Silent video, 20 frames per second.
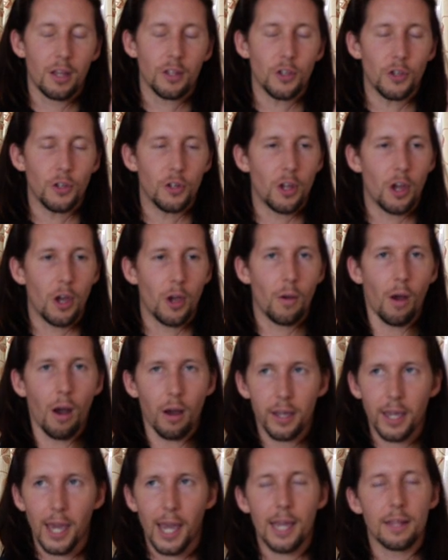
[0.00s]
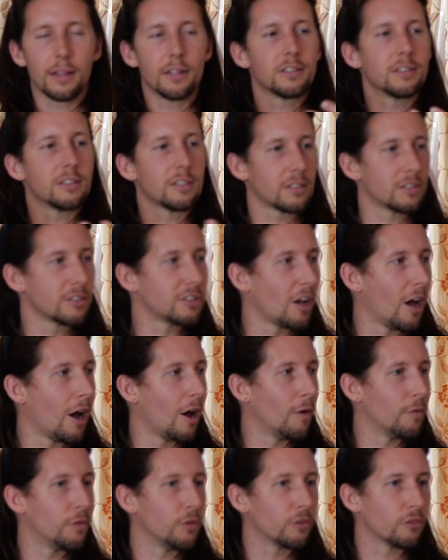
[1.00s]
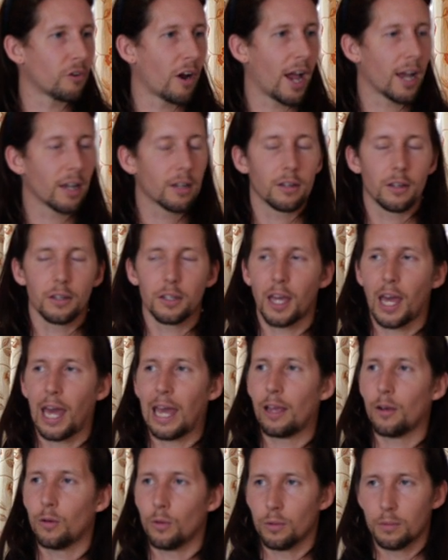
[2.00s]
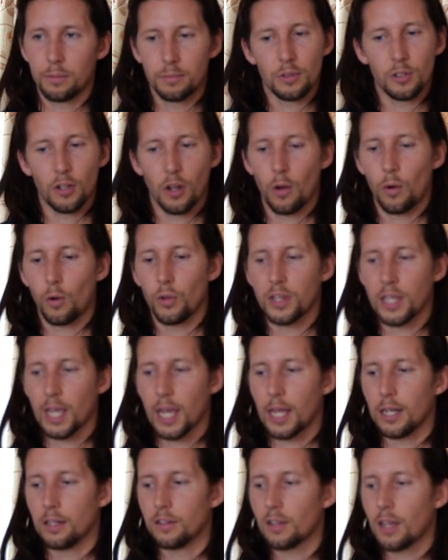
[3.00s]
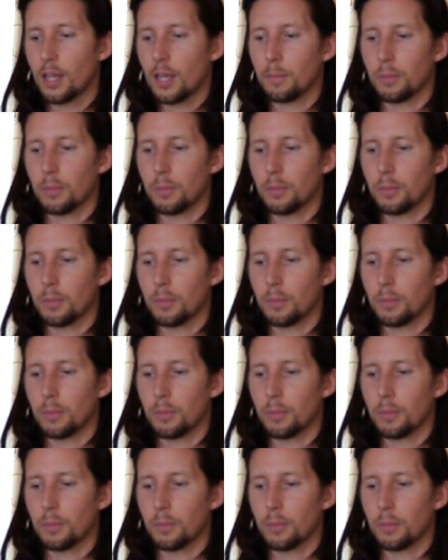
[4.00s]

you know, okay, this is the start of the track, okay, or, you know, or the end.